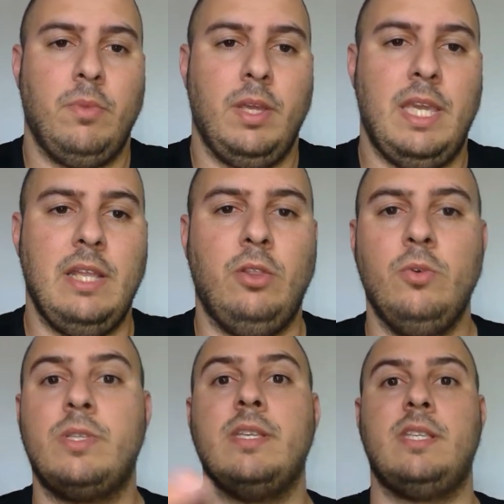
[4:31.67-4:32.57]
he
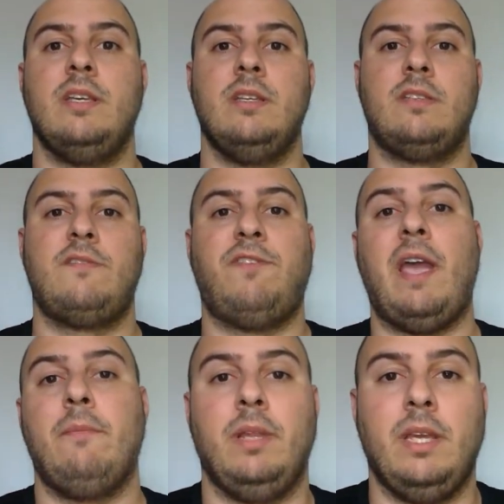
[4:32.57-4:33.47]
loses his
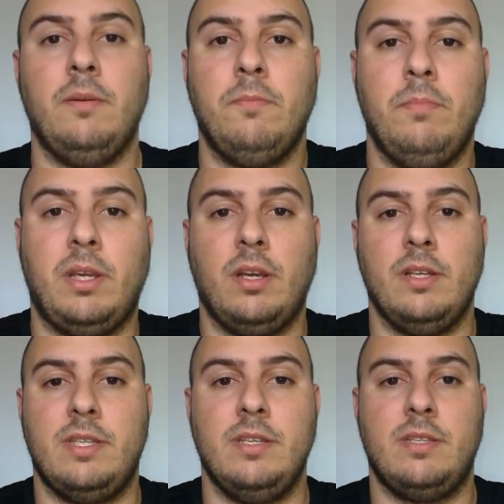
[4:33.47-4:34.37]
family
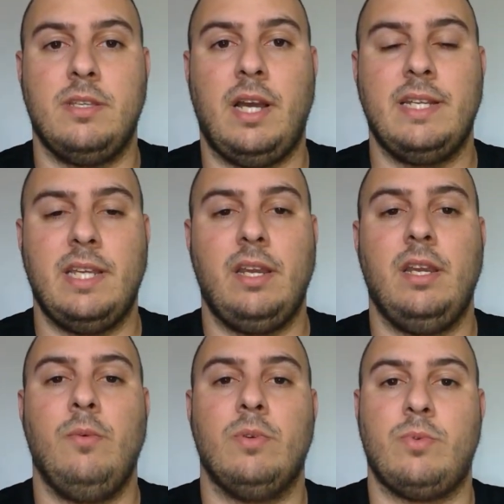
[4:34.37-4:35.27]
because his
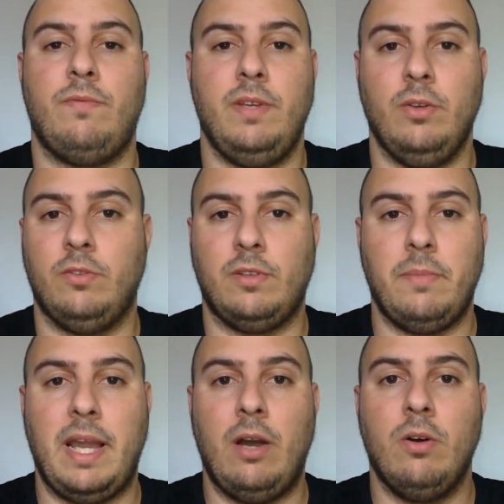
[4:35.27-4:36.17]
identity was revealed
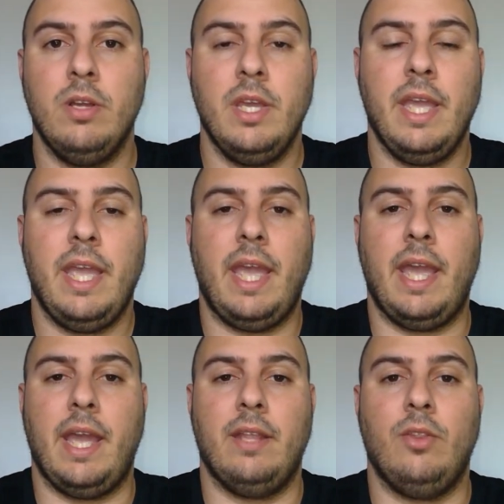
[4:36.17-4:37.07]
somehow,
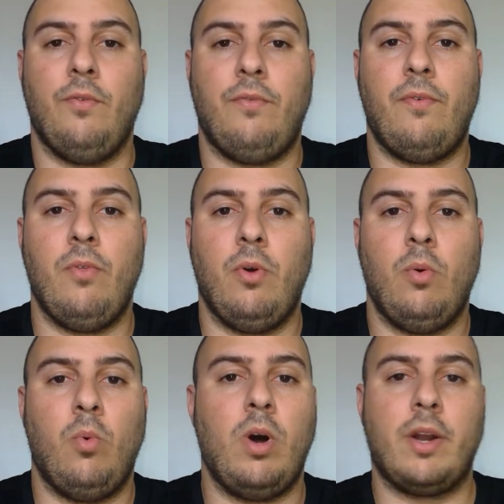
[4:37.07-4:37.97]
and the
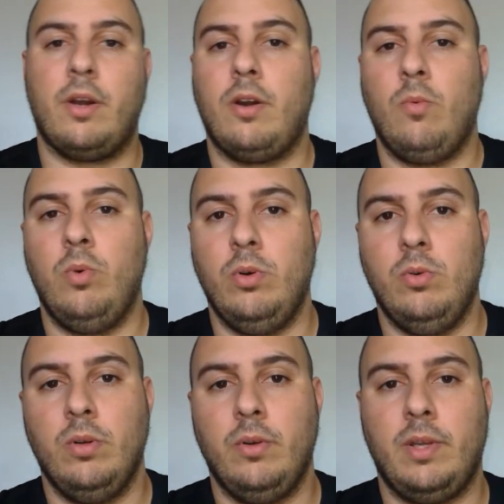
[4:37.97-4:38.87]
Water
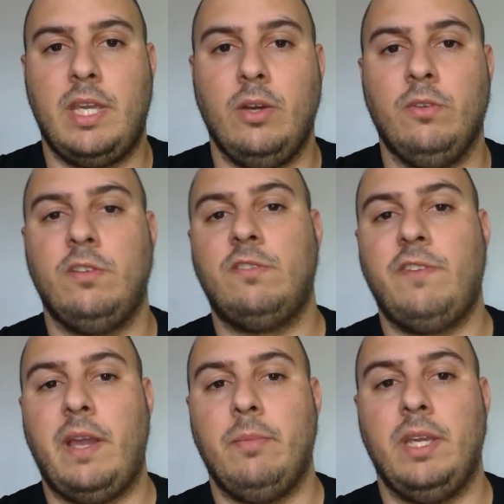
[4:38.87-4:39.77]
Wu kills his
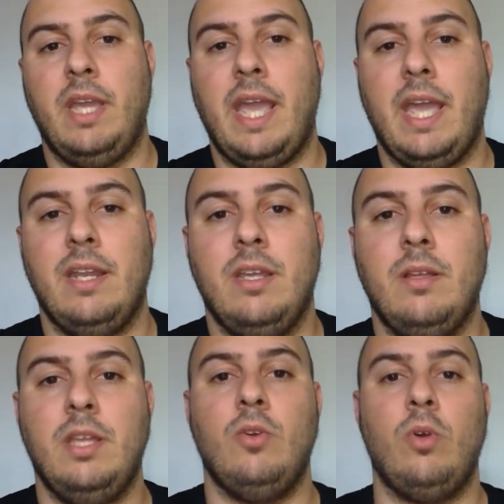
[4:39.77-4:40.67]
family, and
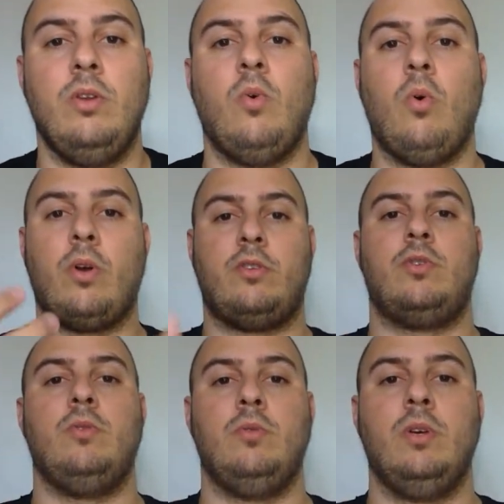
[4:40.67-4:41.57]
in order
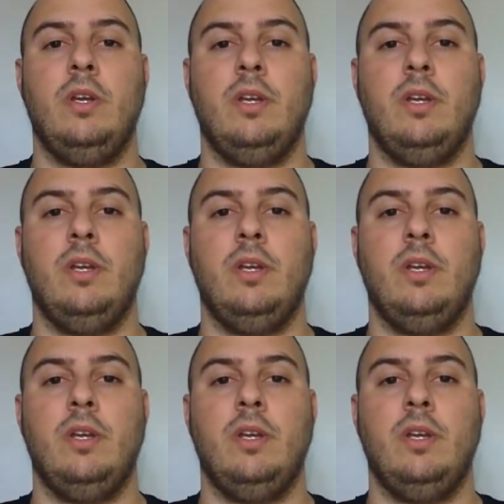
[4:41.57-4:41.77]
to